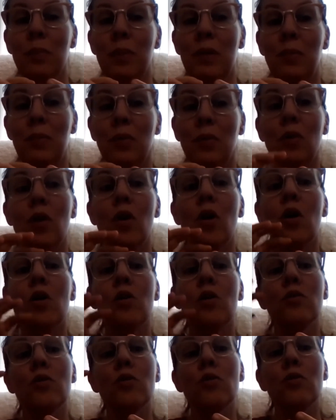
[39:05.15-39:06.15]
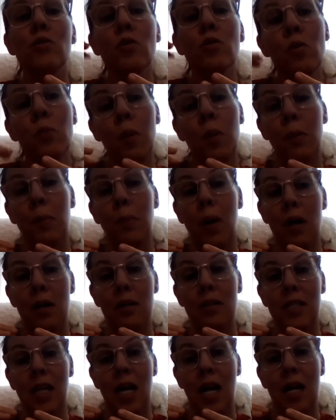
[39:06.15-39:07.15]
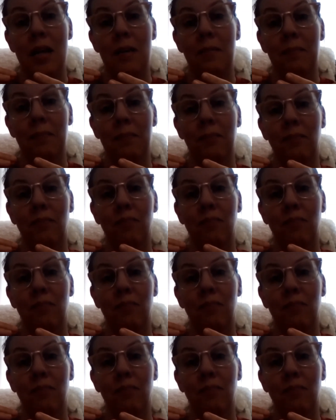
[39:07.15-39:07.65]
people super part-time.